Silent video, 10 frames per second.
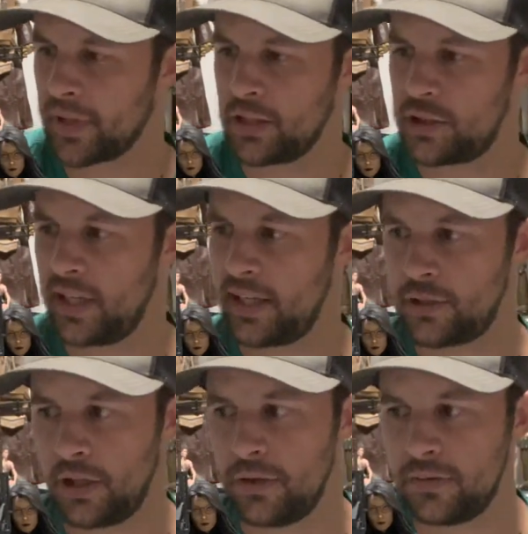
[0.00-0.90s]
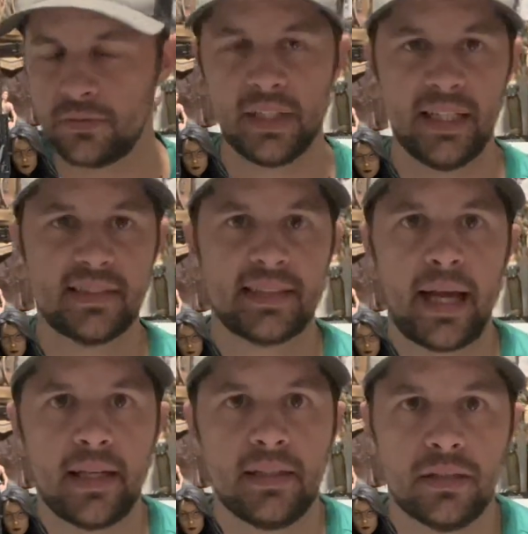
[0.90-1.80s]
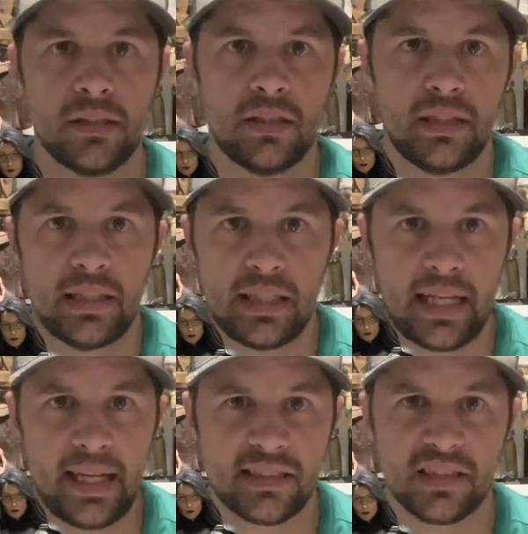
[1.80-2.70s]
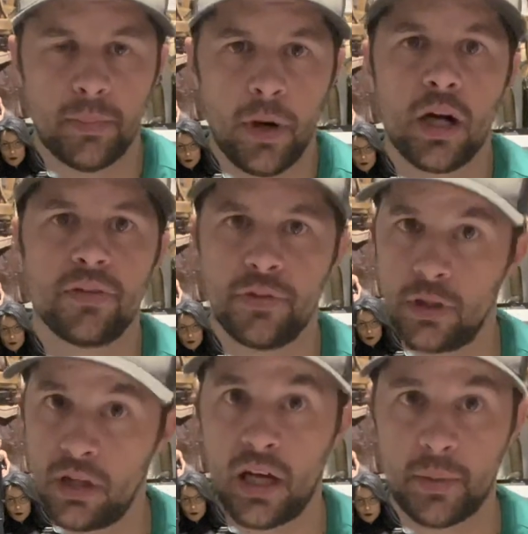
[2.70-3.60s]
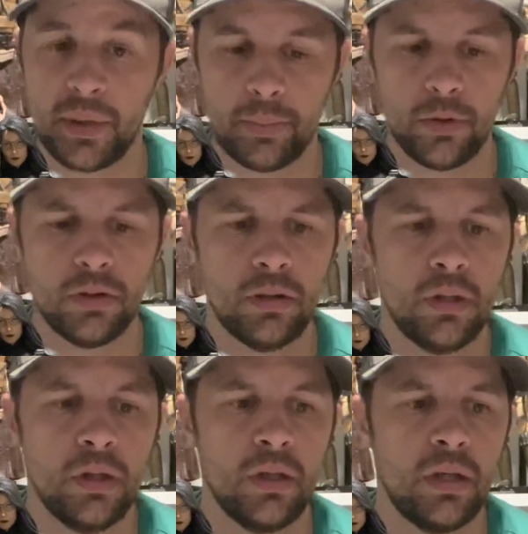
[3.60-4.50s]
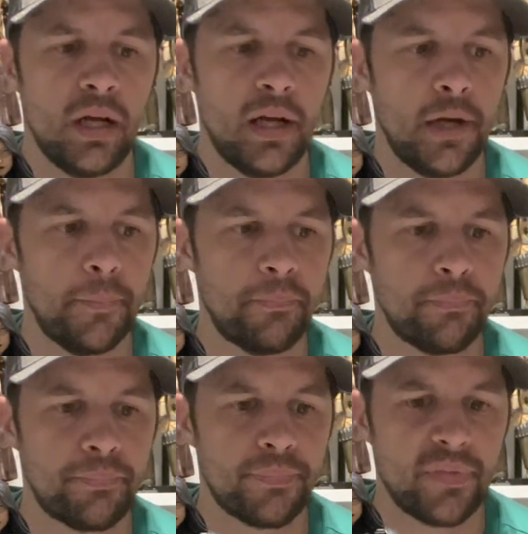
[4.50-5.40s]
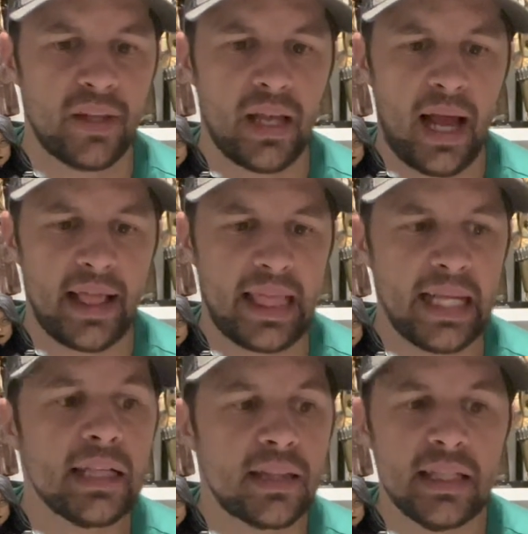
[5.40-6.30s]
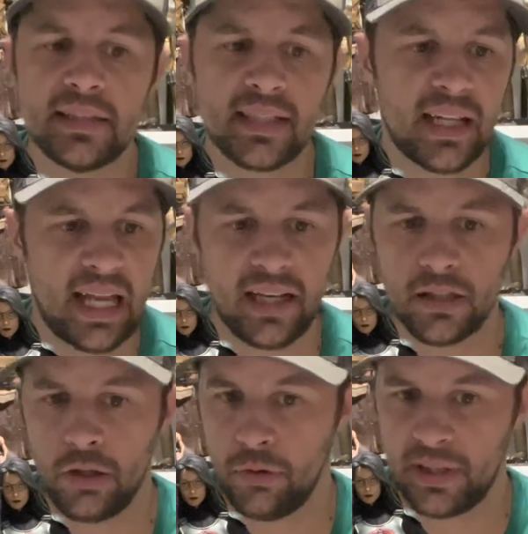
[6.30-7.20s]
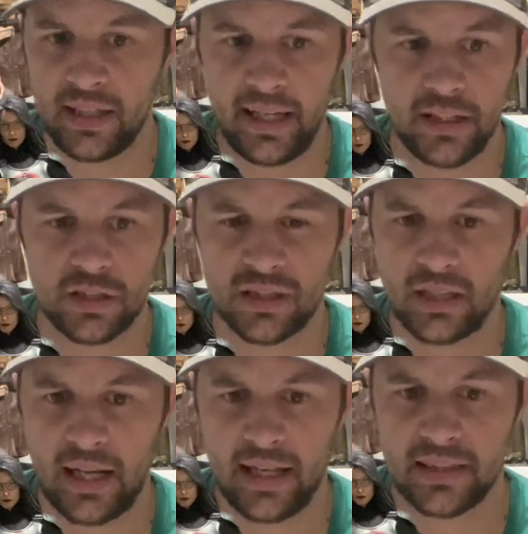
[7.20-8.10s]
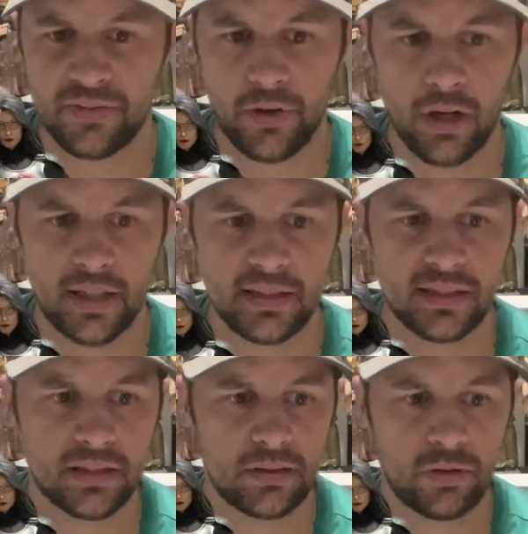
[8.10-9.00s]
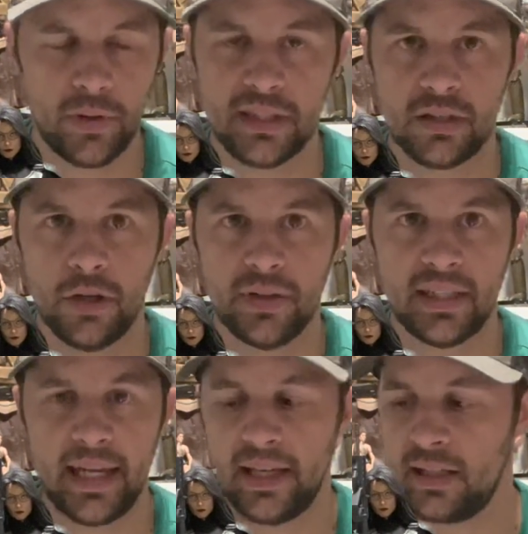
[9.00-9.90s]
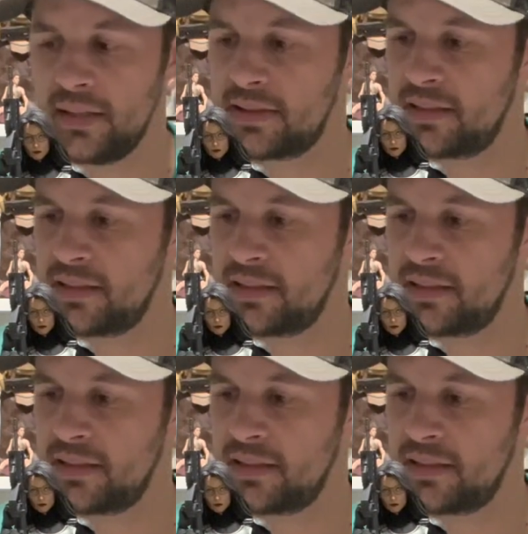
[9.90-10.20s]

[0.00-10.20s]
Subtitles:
G.I. Joe hits the mark for a lot of people. I think these kind of had a golden age as far as toys go in the 80s.